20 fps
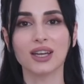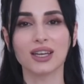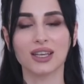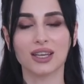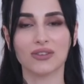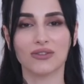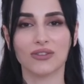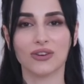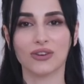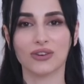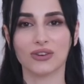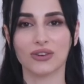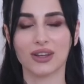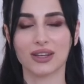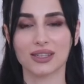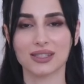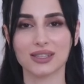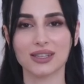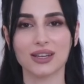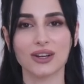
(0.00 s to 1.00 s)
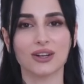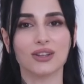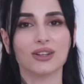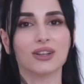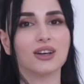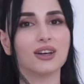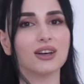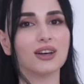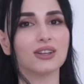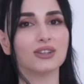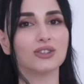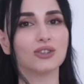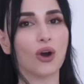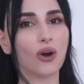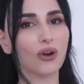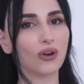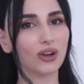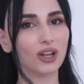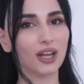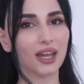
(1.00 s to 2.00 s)
give her this little
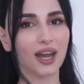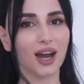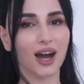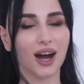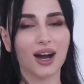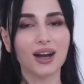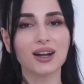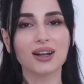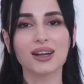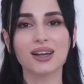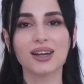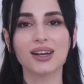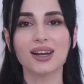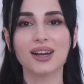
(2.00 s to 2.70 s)
daughterly hug,